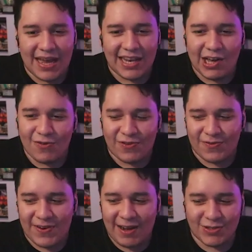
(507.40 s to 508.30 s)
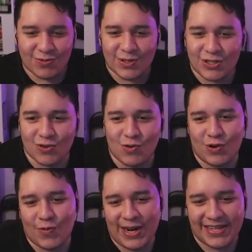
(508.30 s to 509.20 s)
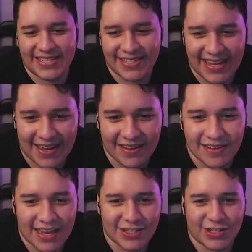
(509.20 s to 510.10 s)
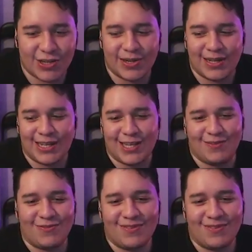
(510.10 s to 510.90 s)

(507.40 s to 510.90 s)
love for Faust was so great that I just couldn't leave.